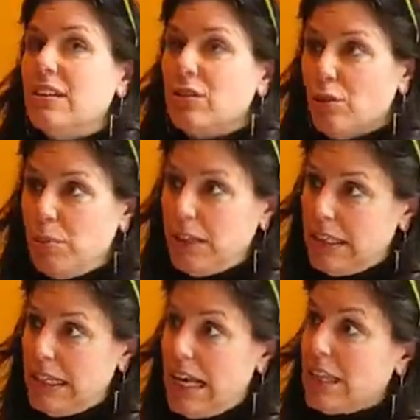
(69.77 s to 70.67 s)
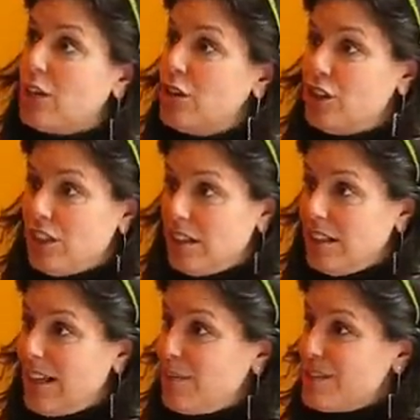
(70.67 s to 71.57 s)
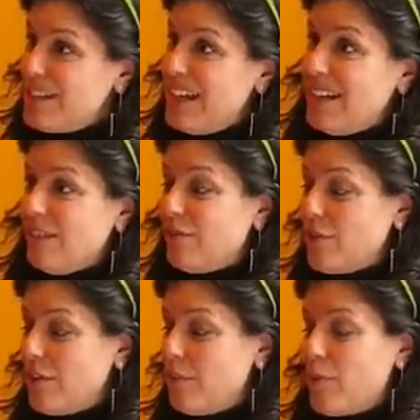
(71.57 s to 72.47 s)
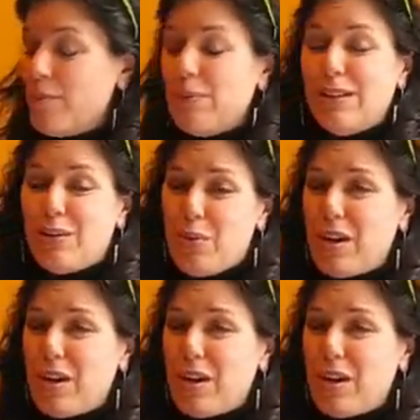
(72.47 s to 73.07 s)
the durability and the cushion that was needed for the poor people that are